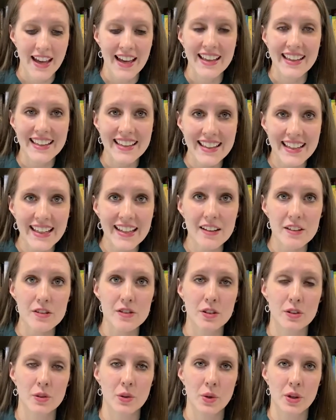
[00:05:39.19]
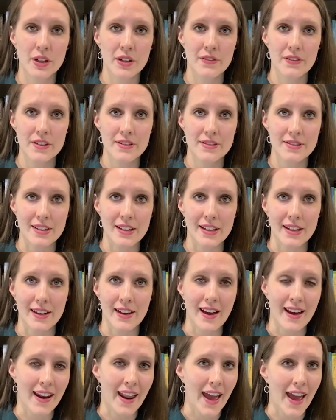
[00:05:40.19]
He is the Lord of the sea
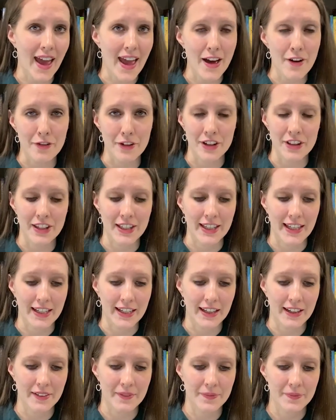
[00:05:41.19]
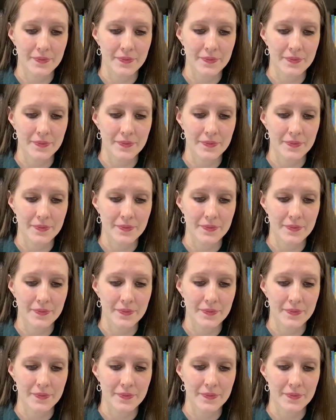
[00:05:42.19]
and everything in it